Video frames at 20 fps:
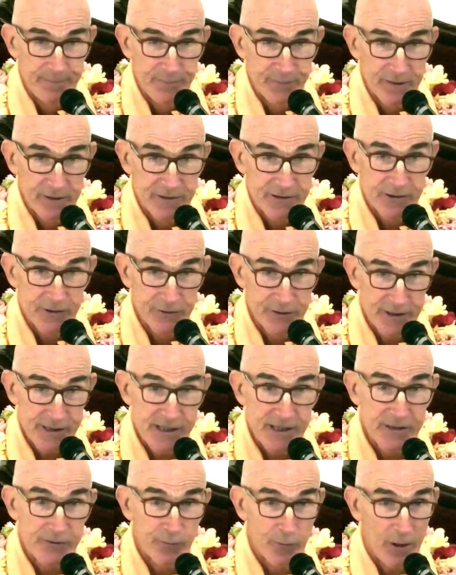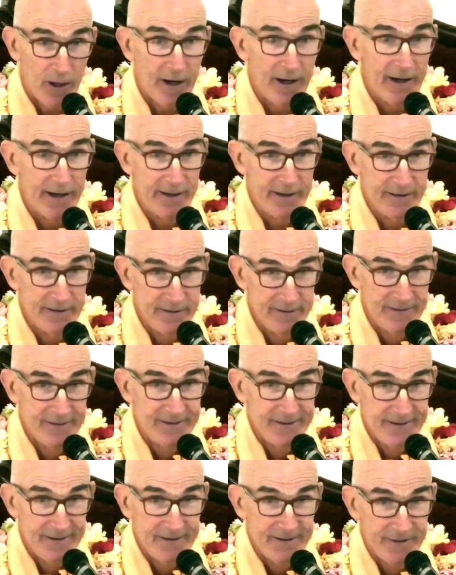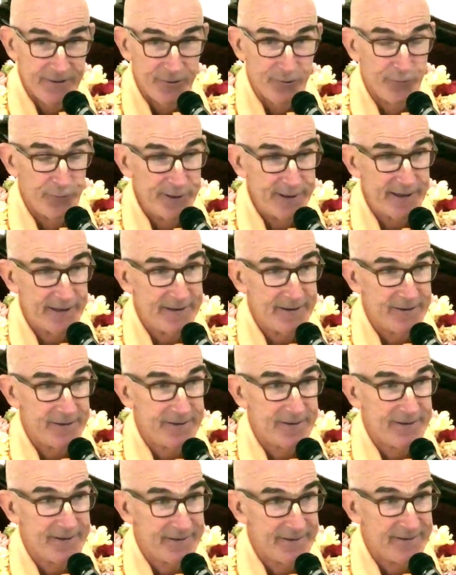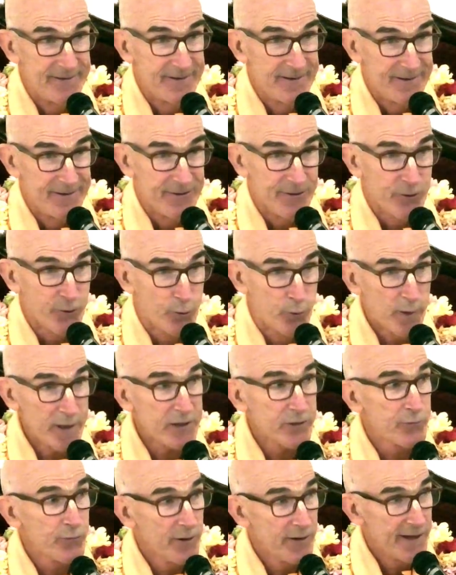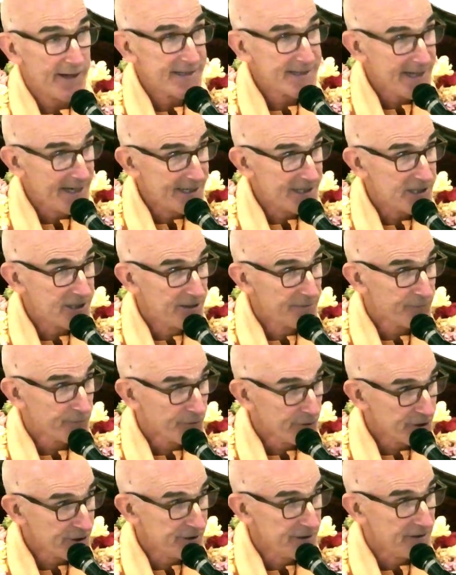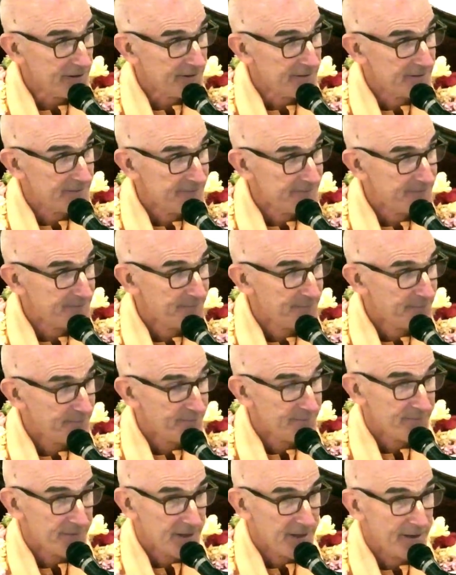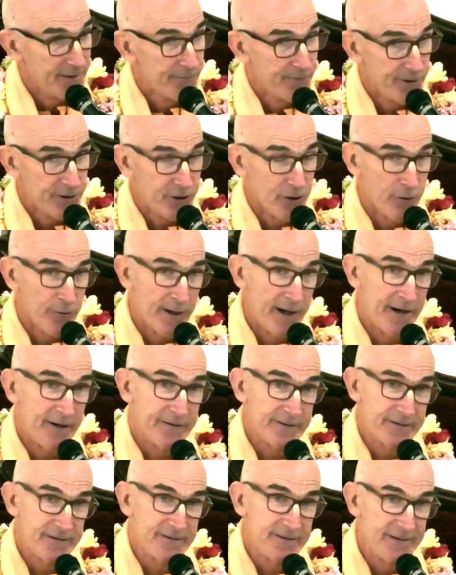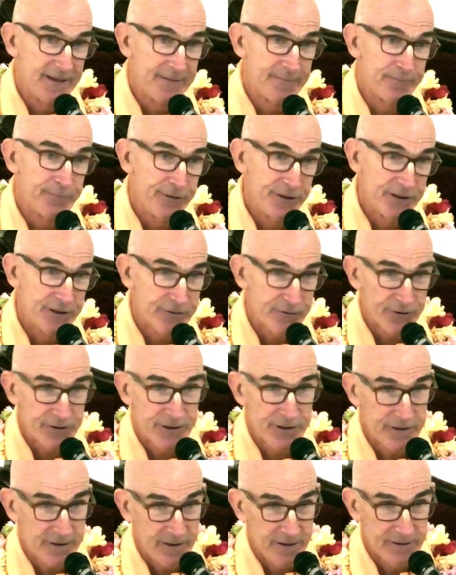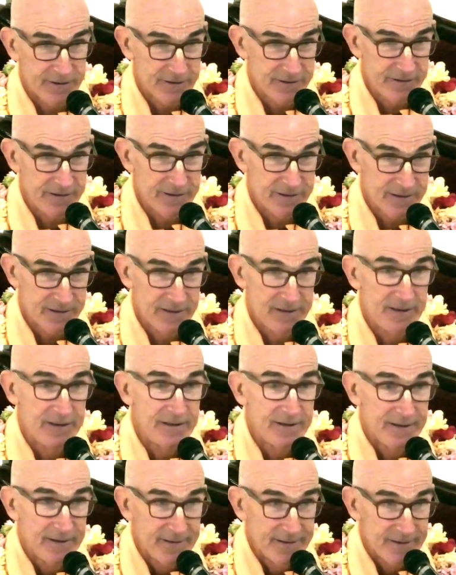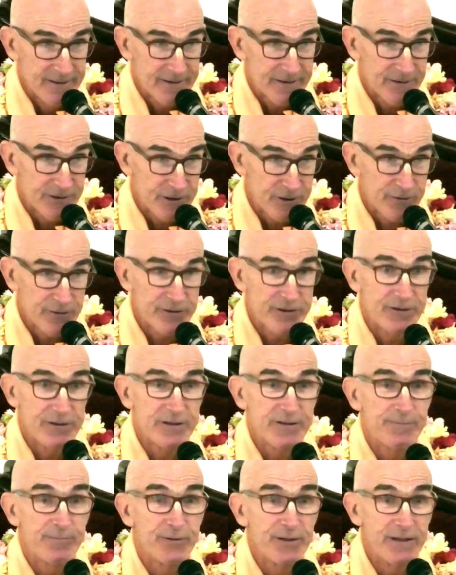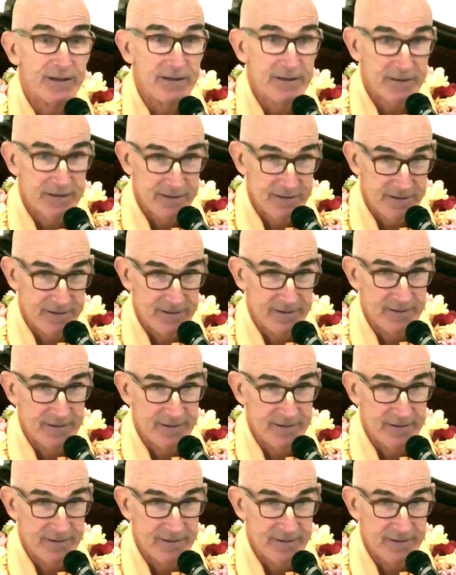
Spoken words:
So this is why we get quick realization of Krishna if we go out and preach Krishna consciousness, because Krishna's pleased.